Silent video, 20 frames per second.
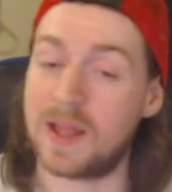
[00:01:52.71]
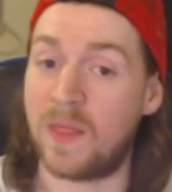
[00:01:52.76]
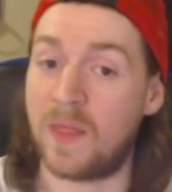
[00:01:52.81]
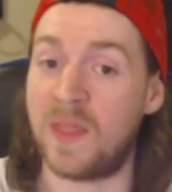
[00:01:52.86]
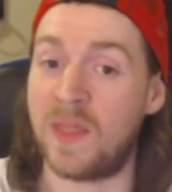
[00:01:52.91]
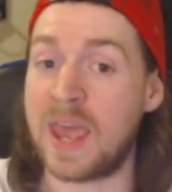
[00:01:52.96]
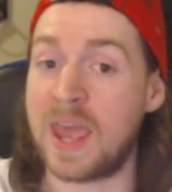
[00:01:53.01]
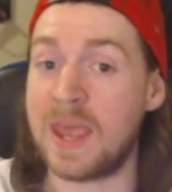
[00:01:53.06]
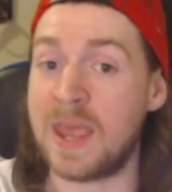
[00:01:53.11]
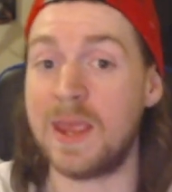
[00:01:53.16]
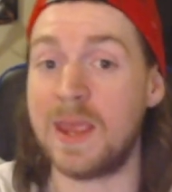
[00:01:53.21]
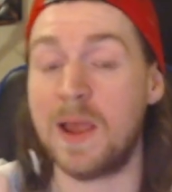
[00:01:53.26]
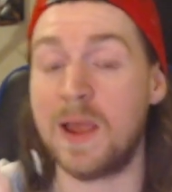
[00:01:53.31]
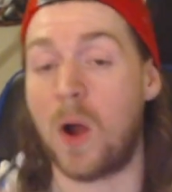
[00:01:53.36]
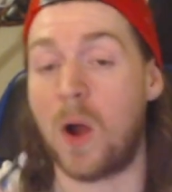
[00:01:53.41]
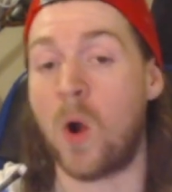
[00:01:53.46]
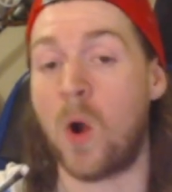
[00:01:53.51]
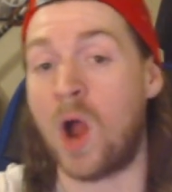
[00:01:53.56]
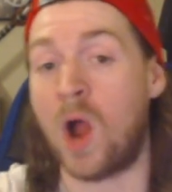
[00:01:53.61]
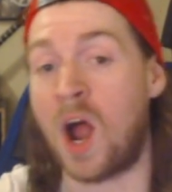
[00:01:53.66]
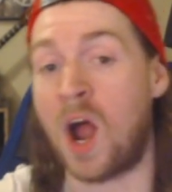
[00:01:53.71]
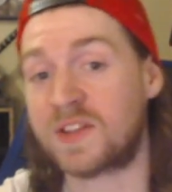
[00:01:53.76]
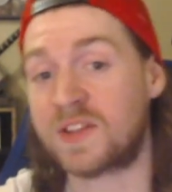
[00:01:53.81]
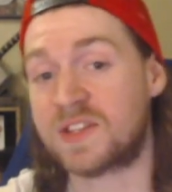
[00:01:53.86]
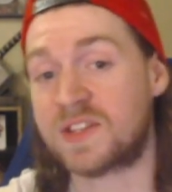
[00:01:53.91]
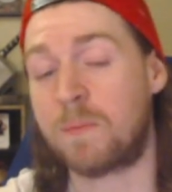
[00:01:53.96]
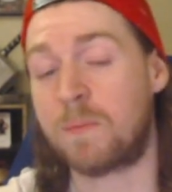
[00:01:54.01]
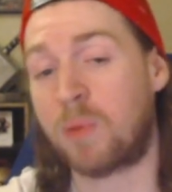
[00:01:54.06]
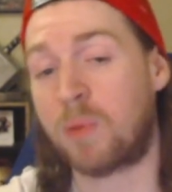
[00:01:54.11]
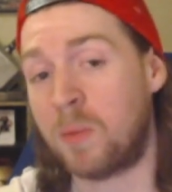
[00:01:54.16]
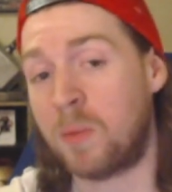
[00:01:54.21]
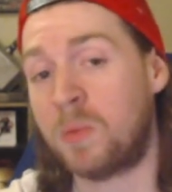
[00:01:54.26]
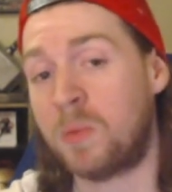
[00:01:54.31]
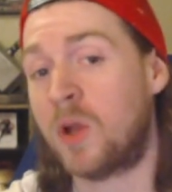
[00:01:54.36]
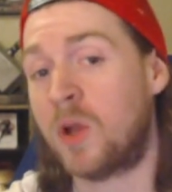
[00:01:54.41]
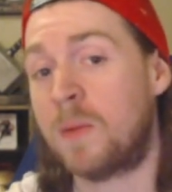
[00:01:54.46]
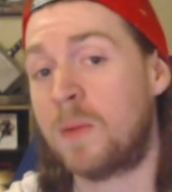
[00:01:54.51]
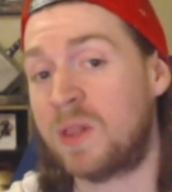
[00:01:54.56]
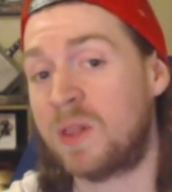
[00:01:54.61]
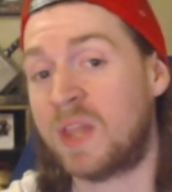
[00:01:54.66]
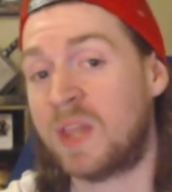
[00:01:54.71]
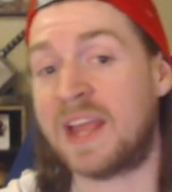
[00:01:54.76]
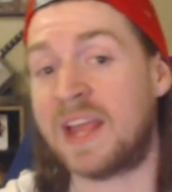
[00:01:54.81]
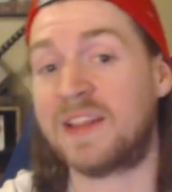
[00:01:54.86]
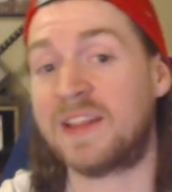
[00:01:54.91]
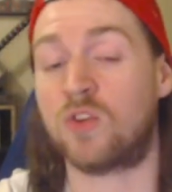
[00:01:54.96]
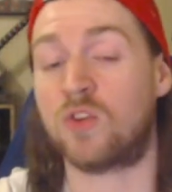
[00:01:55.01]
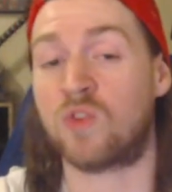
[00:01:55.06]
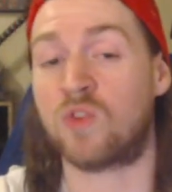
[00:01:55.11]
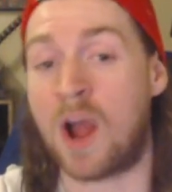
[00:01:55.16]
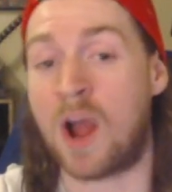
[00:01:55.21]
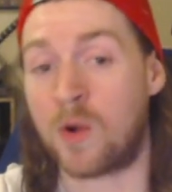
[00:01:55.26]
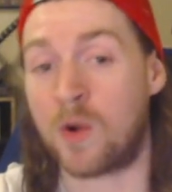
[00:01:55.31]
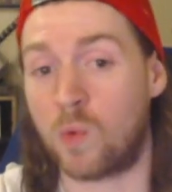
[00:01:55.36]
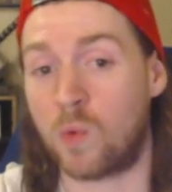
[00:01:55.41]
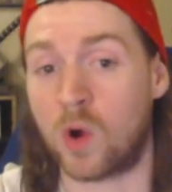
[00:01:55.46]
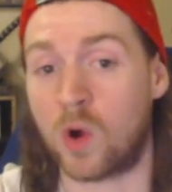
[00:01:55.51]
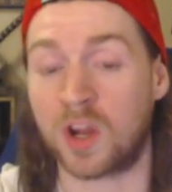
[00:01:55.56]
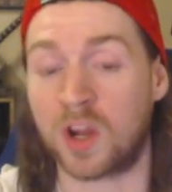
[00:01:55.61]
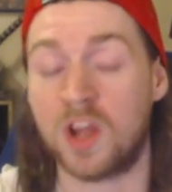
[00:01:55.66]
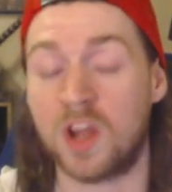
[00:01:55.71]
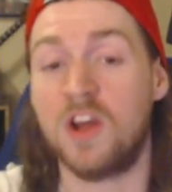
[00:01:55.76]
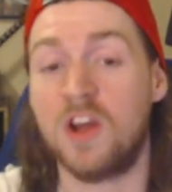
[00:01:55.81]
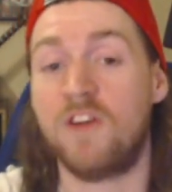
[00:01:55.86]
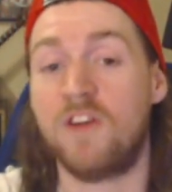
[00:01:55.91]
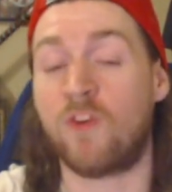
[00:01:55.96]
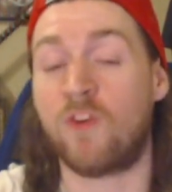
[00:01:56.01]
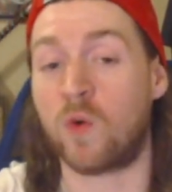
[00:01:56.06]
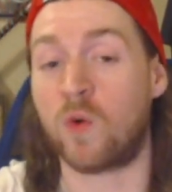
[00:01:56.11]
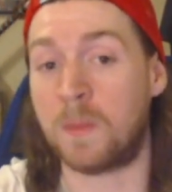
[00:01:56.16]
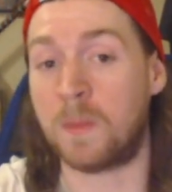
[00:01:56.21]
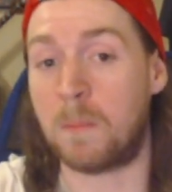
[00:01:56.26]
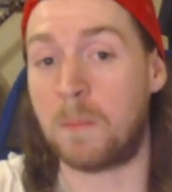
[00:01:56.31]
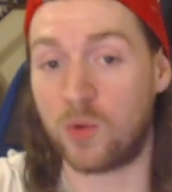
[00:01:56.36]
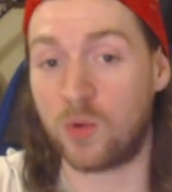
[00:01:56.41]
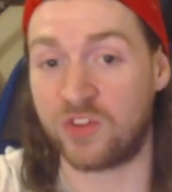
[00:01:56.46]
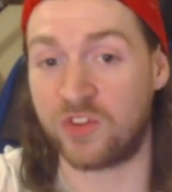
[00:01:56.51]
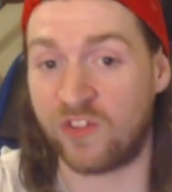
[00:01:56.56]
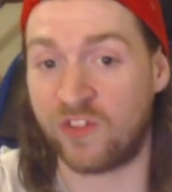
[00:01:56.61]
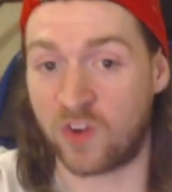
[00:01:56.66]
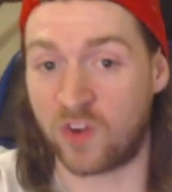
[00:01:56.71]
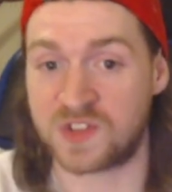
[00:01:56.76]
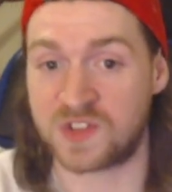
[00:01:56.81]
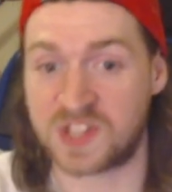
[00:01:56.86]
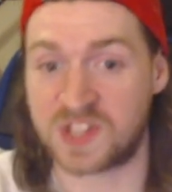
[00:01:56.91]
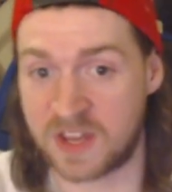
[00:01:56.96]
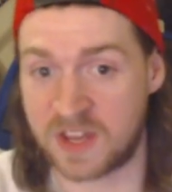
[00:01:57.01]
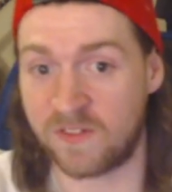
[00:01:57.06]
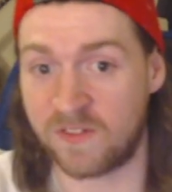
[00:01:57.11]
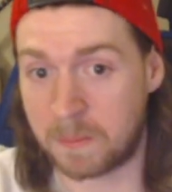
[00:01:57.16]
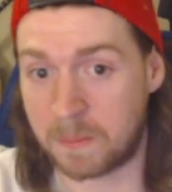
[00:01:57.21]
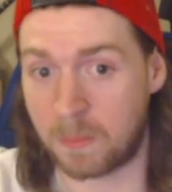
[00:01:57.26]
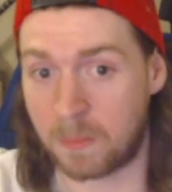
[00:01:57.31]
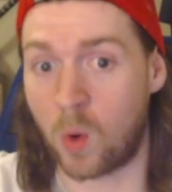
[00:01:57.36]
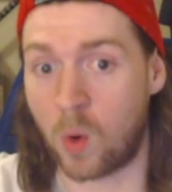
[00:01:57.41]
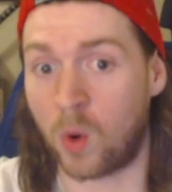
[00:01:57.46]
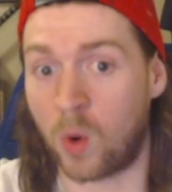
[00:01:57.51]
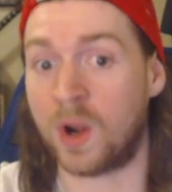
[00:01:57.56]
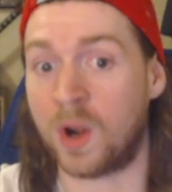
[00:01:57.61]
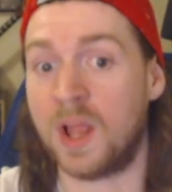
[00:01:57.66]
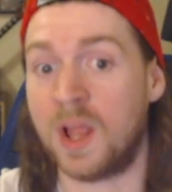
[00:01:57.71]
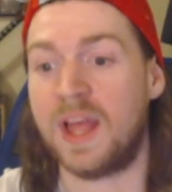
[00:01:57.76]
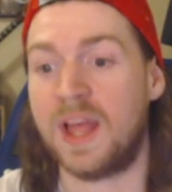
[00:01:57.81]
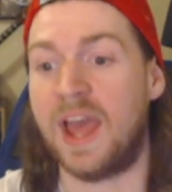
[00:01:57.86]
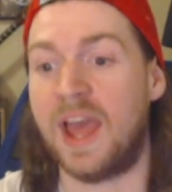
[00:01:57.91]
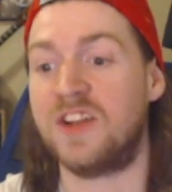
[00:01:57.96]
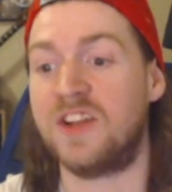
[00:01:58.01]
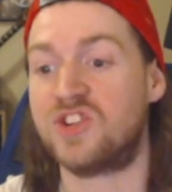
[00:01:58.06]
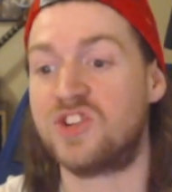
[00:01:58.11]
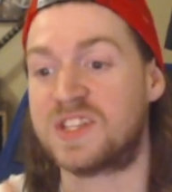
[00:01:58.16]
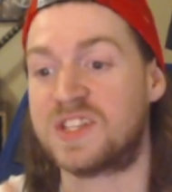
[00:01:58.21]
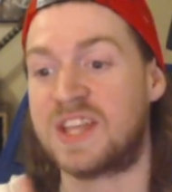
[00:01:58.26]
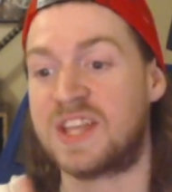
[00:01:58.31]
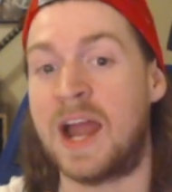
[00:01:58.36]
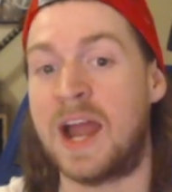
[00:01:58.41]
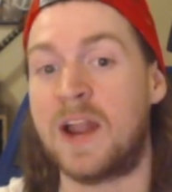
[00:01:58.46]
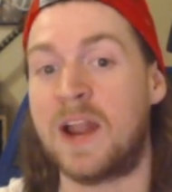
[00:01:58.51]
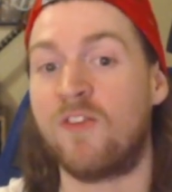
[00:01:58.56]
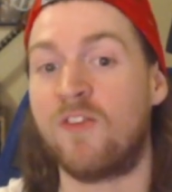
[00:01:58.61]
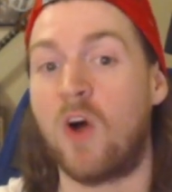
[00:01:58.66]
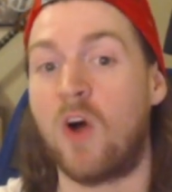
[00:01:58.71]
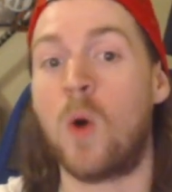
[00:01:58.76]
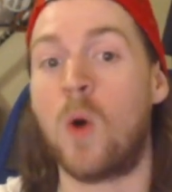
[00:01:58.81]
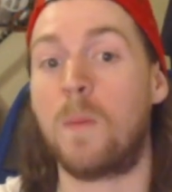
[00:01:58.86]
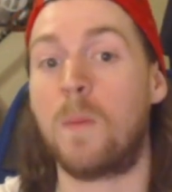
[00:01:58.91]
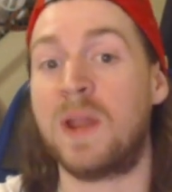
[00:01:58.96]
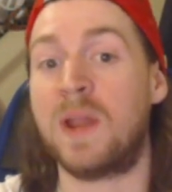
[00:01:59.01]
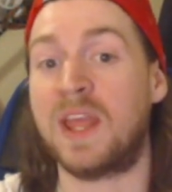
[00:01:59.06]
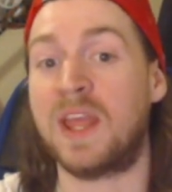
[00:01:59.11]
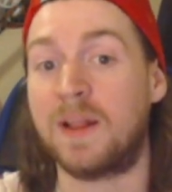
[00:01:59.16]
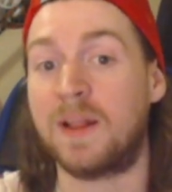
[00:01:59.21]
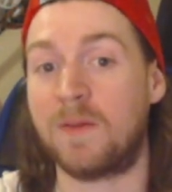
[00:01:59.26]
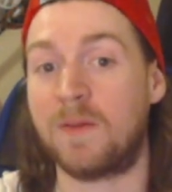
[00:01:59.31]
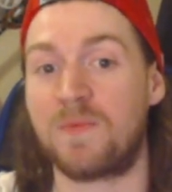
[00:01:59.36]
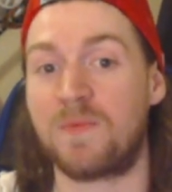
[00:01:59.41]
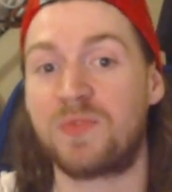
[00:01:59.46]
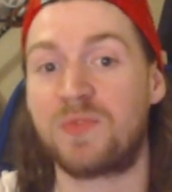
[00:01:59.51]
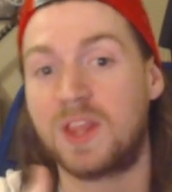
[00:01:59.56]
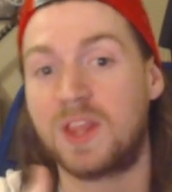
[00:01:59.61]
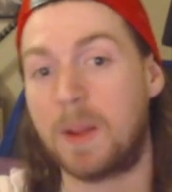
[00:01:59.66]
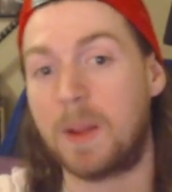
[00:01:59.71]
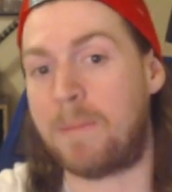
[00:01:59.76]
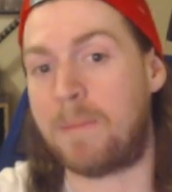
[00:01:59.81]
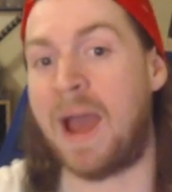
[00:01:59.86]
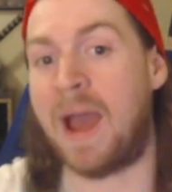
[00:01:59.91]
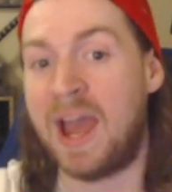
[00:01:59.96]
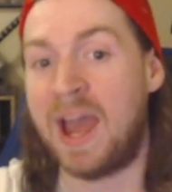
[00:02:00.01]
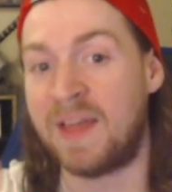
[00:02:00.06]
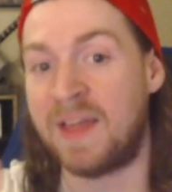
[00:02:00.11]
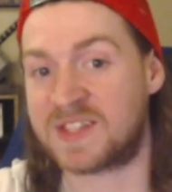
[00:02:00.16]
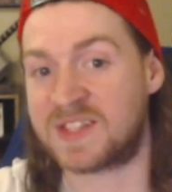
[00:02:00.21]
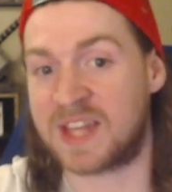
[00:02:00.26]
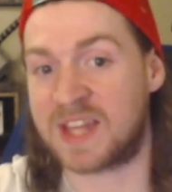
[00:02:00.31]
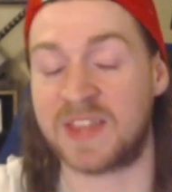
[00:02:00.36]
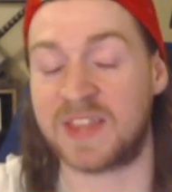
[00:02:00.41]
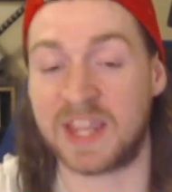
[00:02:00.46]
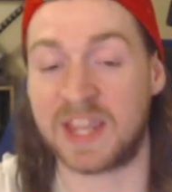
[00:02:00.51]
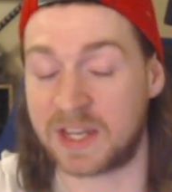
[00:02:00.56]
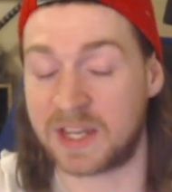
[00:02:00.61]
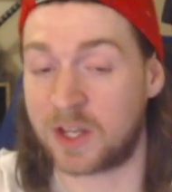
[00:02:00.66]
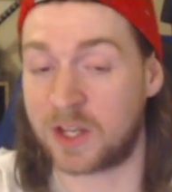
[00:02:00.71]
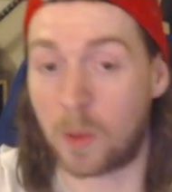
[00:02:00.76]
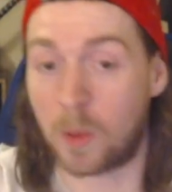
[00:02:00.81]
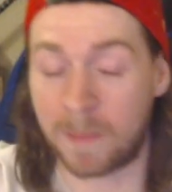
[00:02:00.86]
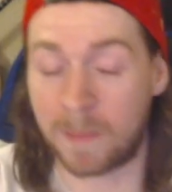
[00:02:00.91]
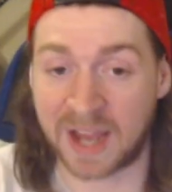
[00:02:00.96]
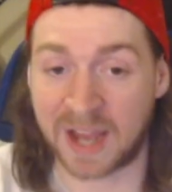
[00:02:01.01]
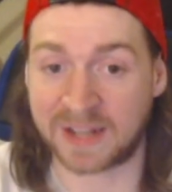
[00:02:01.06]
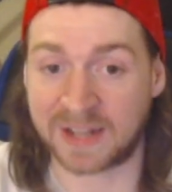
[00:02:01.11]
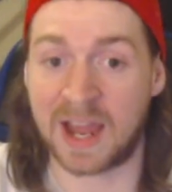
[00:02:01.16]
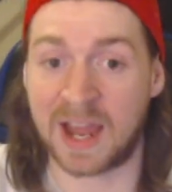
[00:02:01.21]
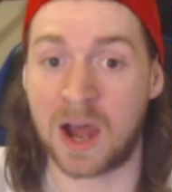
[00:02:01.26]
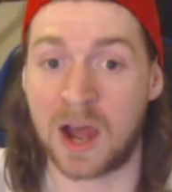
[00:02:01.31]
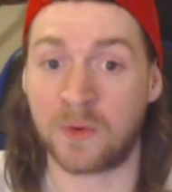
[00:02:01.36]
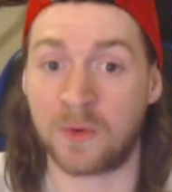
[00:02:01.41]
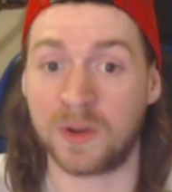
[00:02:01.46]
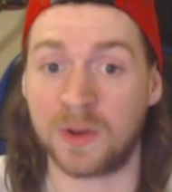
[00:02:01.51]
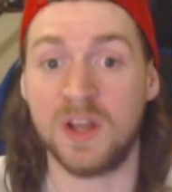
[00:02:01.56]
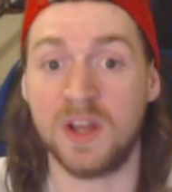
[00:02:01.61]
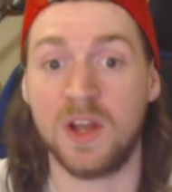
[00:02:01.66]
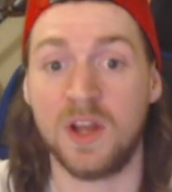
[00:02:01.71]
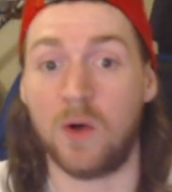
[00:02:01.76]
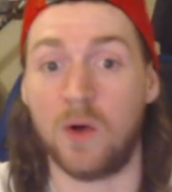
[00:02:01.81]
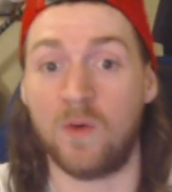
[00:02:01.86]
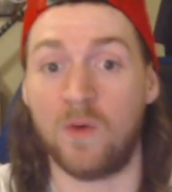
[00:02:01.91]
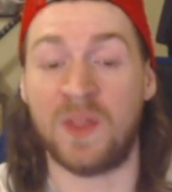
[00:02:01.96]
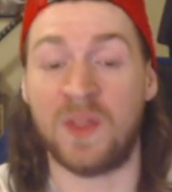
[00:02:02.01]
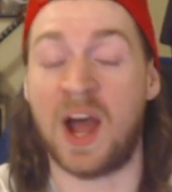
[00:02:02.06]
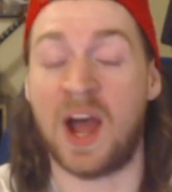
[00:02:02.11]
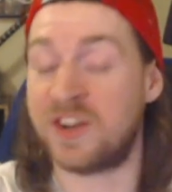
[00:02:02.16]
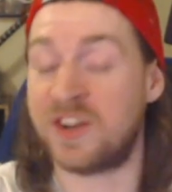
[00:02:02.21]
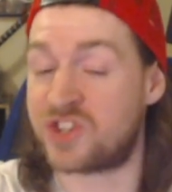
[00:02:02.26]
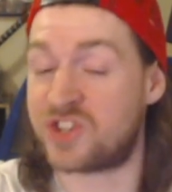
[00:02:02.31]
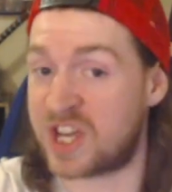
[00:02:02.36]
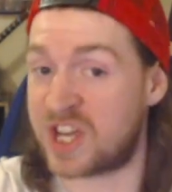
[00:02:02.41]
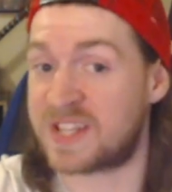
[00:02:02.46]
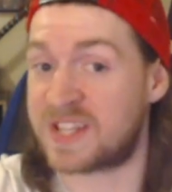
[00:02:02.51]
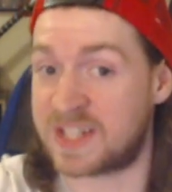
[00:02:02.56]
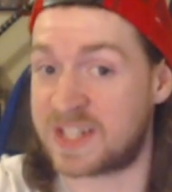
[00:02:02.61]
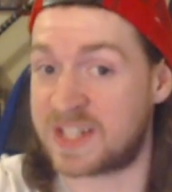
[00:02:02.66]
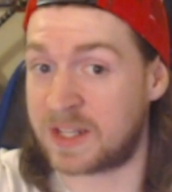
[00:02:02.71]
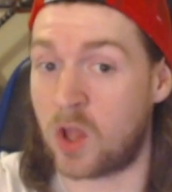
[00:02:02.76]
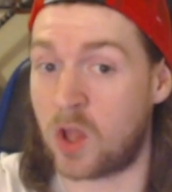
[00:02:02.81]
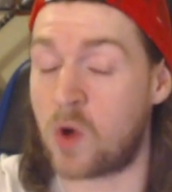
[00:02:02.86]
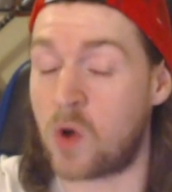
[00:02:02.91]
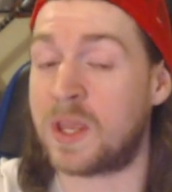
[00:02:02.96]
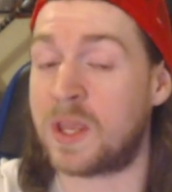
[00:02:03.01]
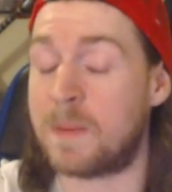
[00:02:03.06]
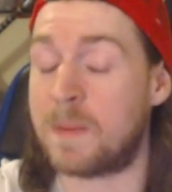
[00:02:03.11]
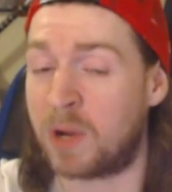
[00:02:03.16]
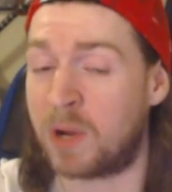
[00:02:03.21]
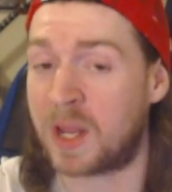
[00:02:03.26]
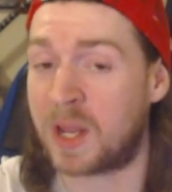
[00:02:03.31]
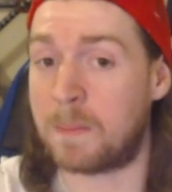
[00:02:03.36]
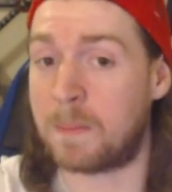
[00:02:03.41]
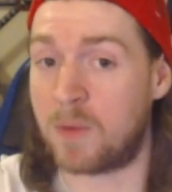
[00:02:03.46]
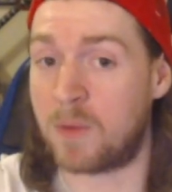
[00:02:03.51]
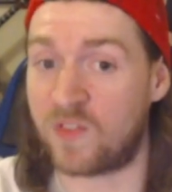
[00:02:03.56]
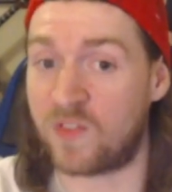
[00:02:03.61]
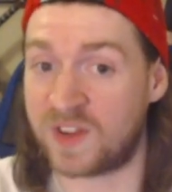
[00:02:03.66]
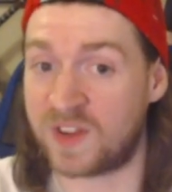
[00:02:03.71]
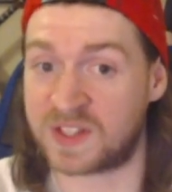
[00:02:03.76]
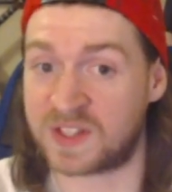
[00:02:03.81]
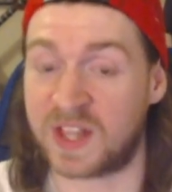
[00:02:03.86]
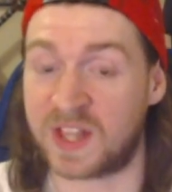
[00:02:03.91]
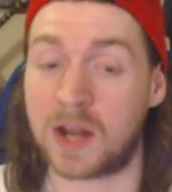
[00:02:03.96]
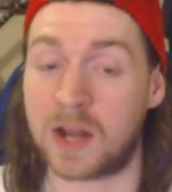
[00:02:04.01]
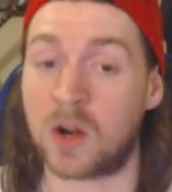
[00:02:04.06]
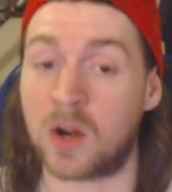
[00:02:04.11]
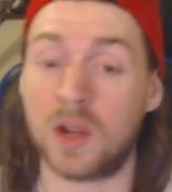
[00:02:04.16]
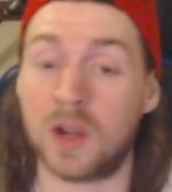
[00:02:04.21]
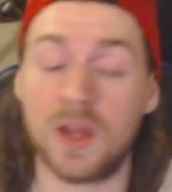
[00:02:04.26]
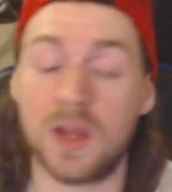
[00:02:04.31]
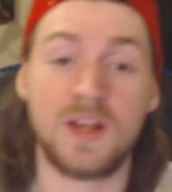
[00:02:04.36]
They are honestly probably going to be laying the groundwork for the multiverse even more and just kind of opening paths that they can go back down, not just Loki, but in movies later.